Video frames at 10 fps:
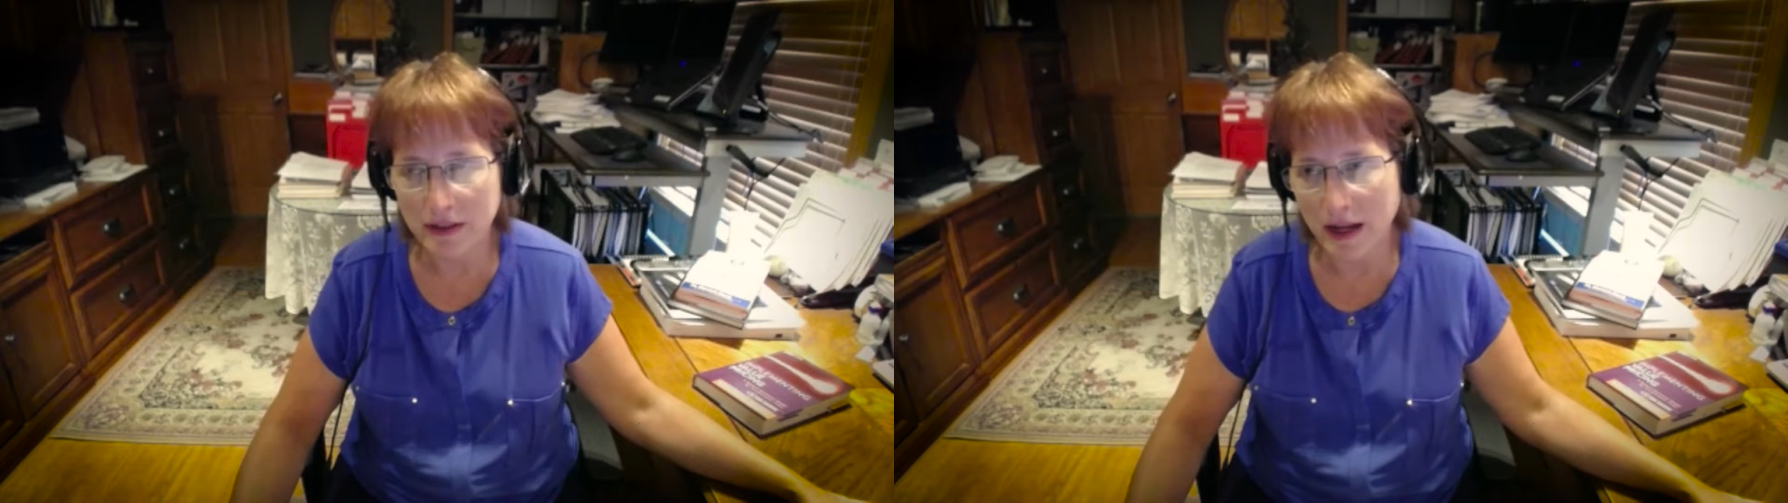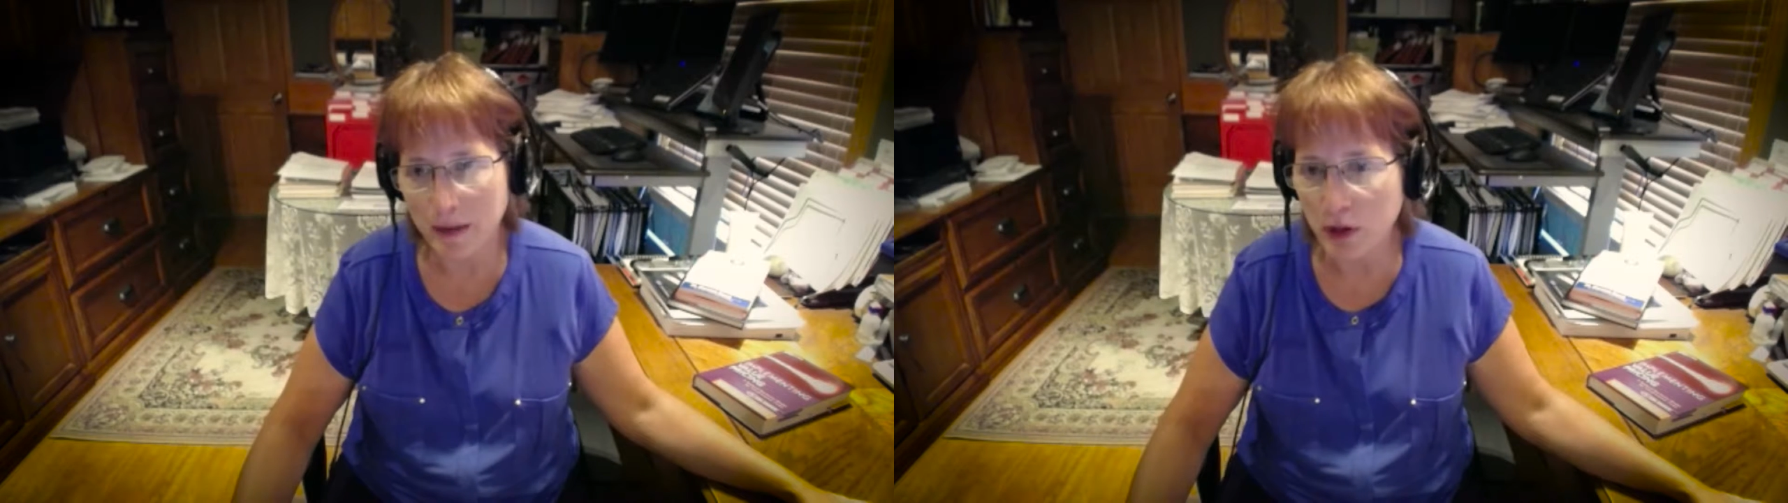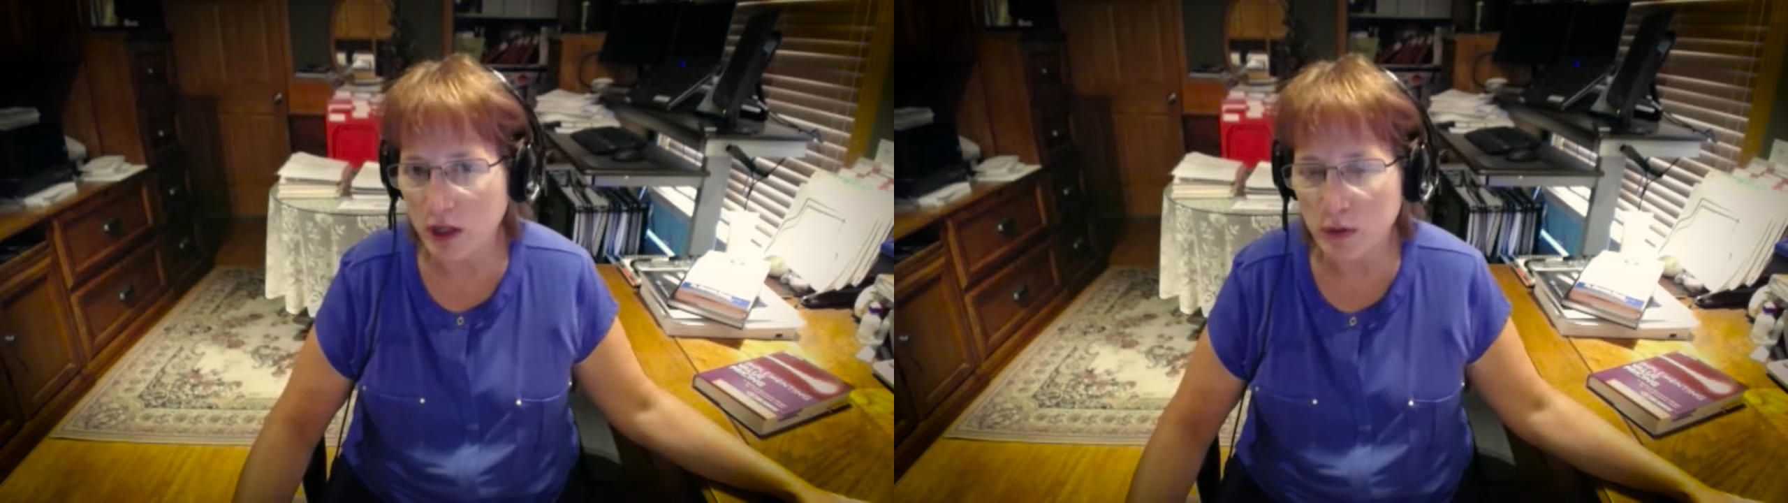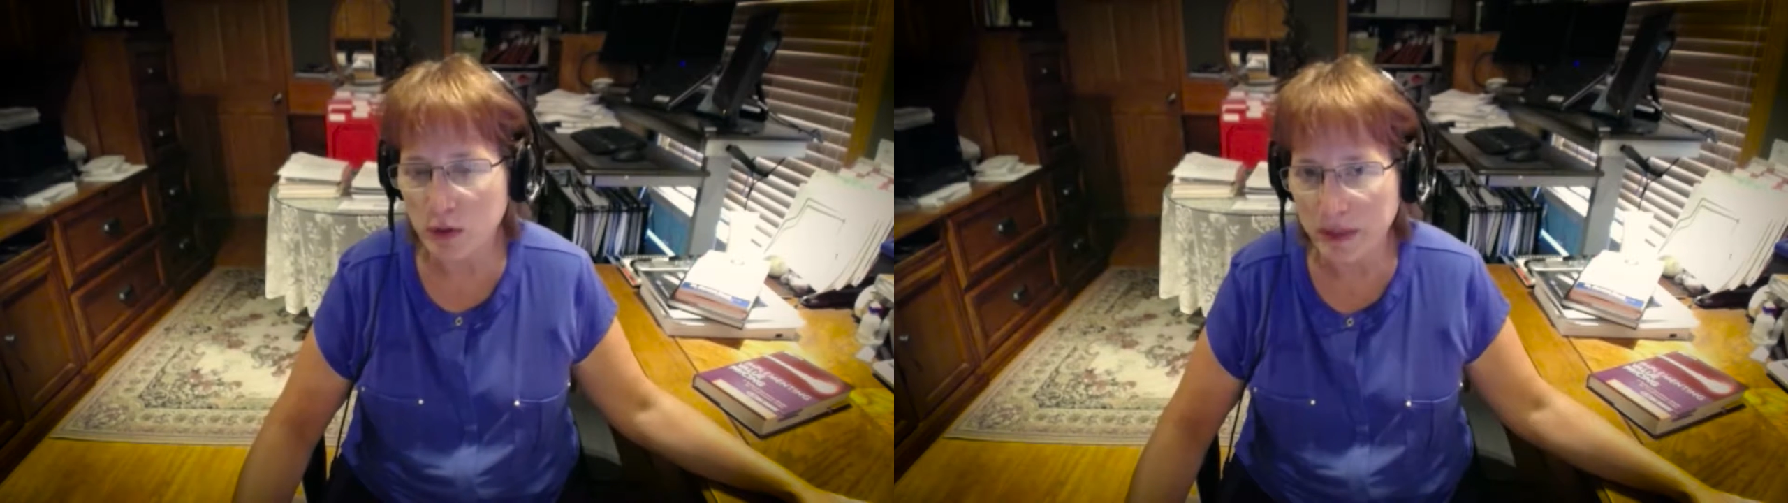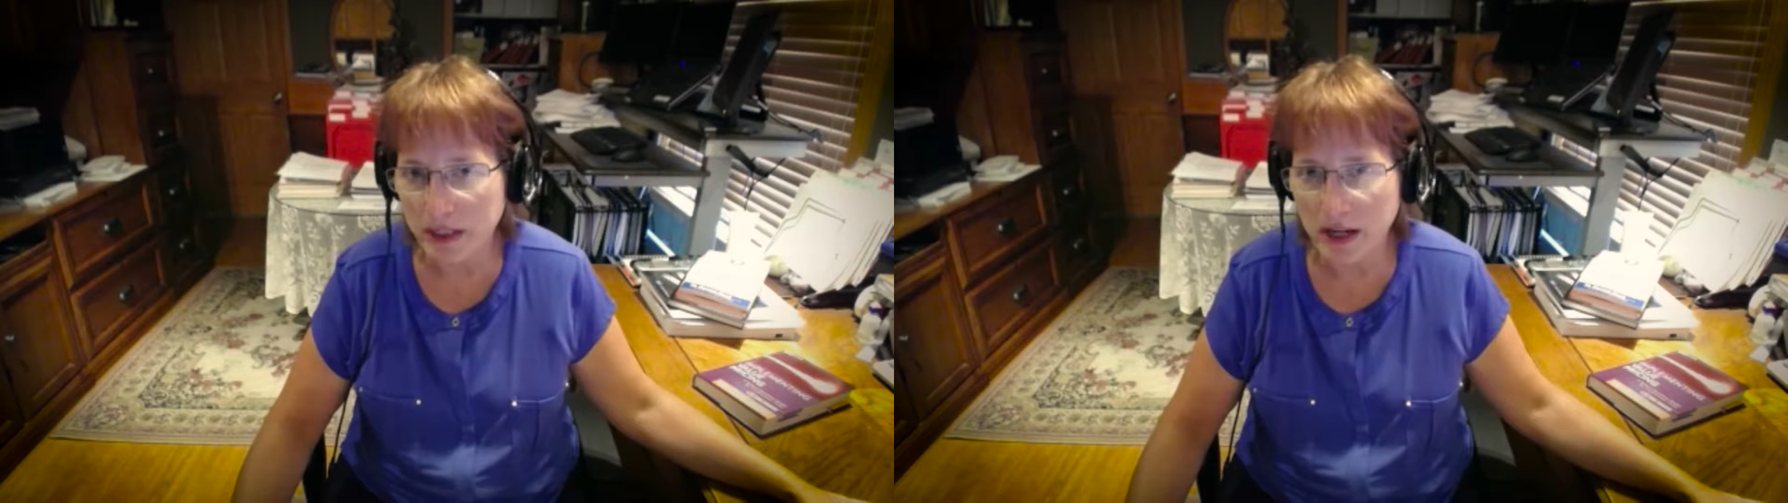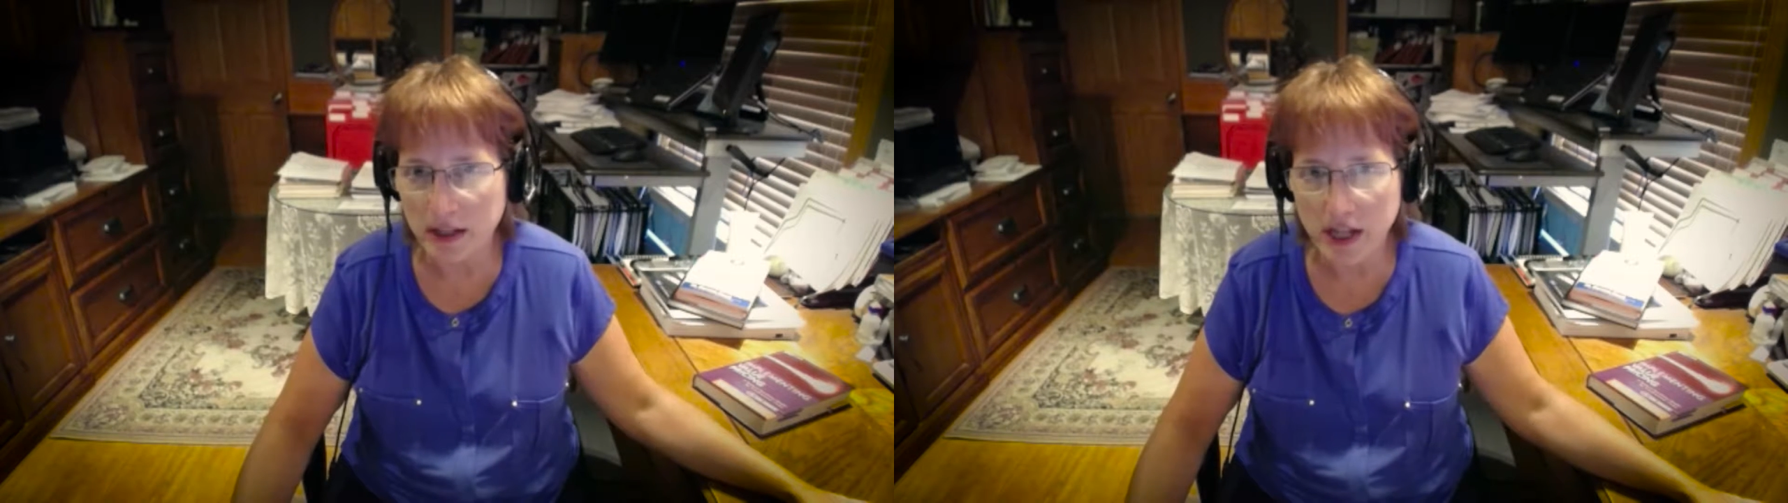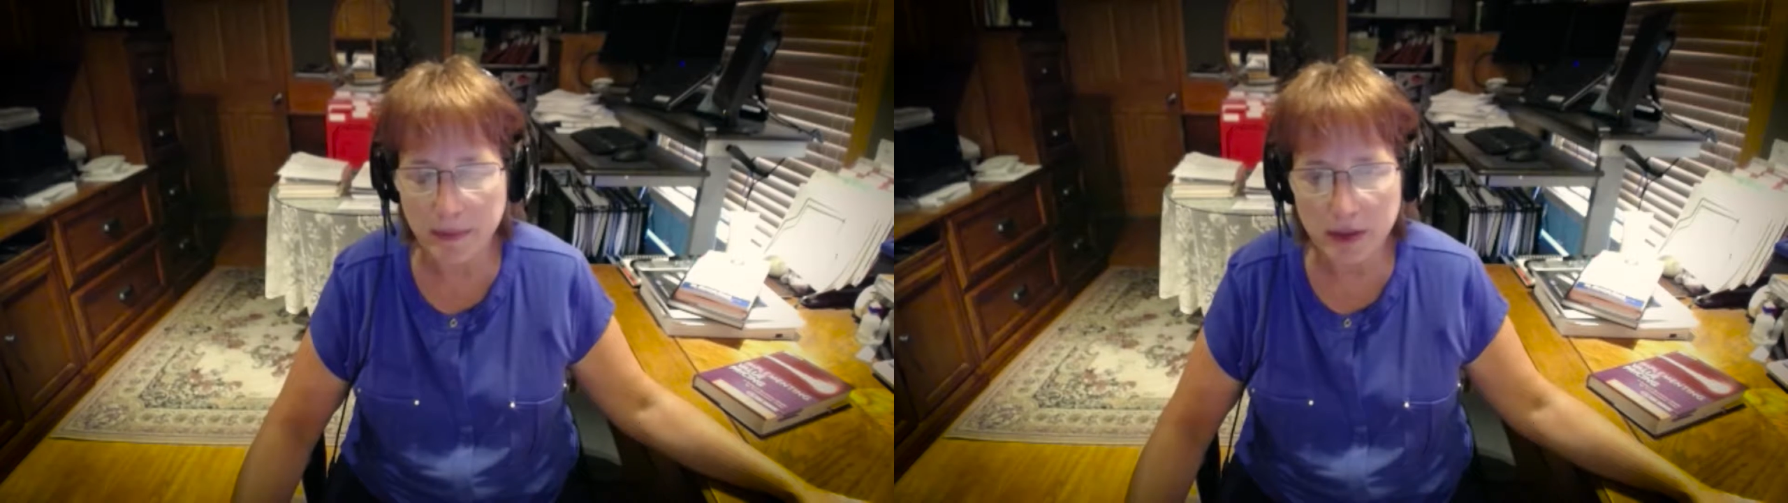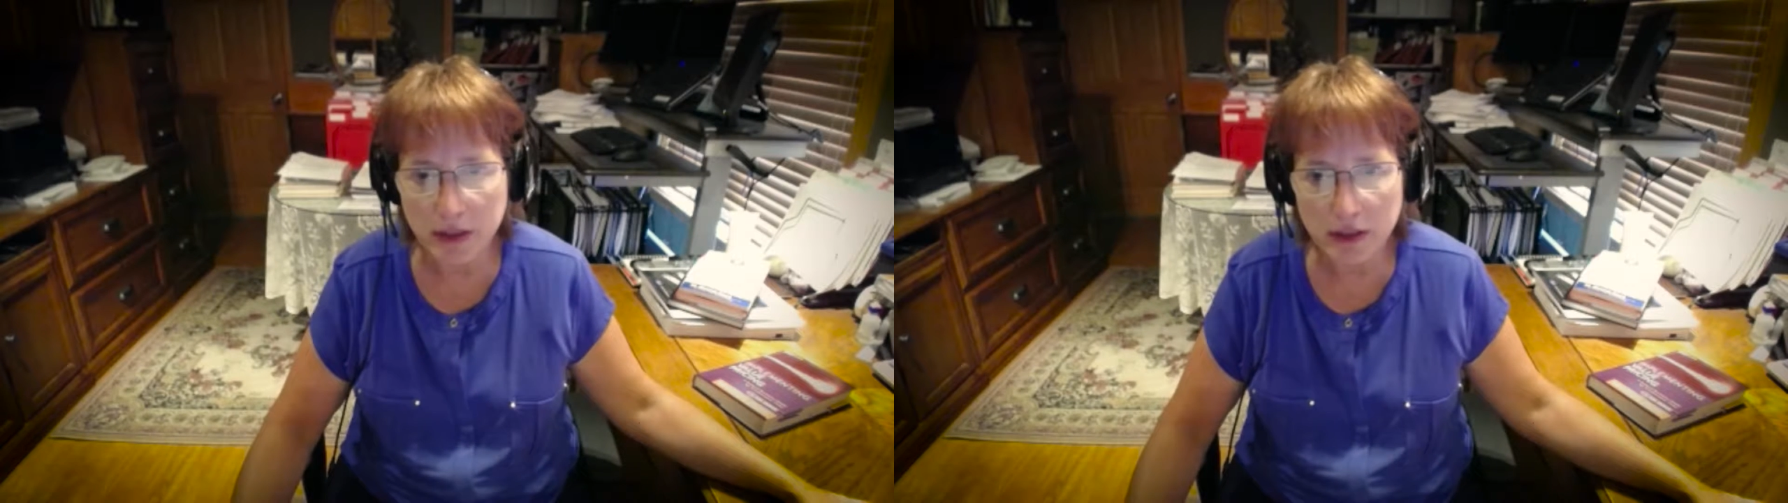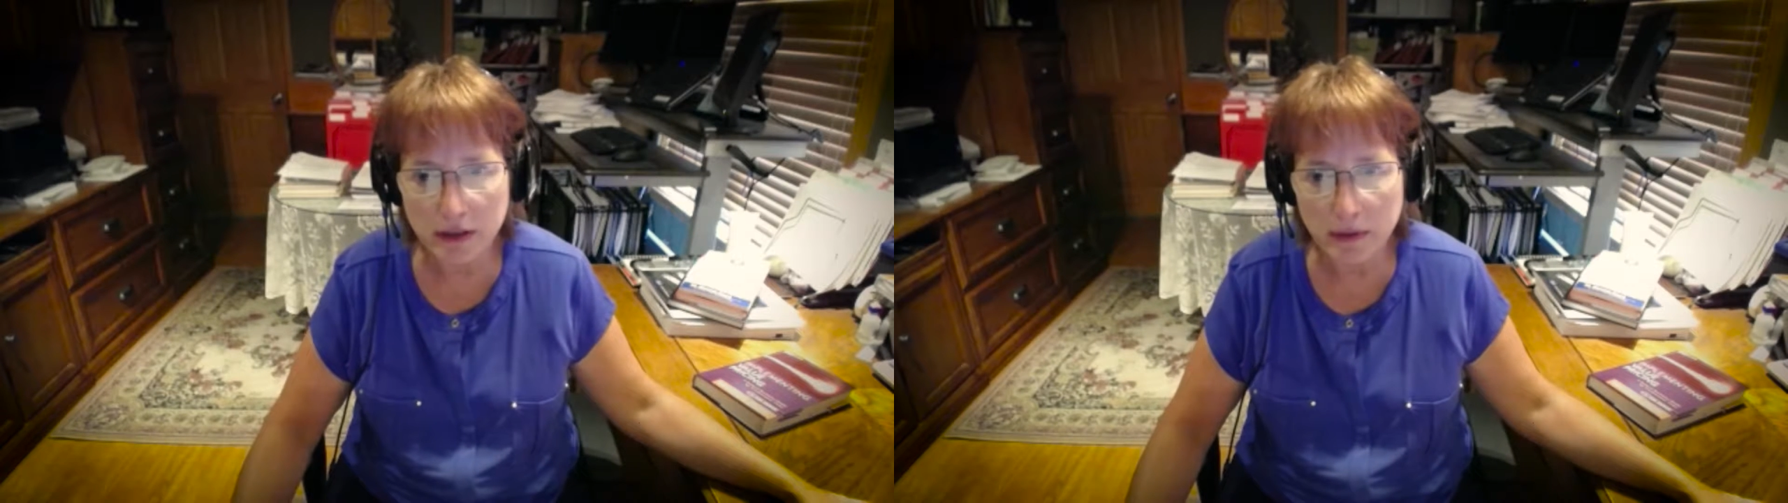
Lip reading: I belong to a BNI chapter,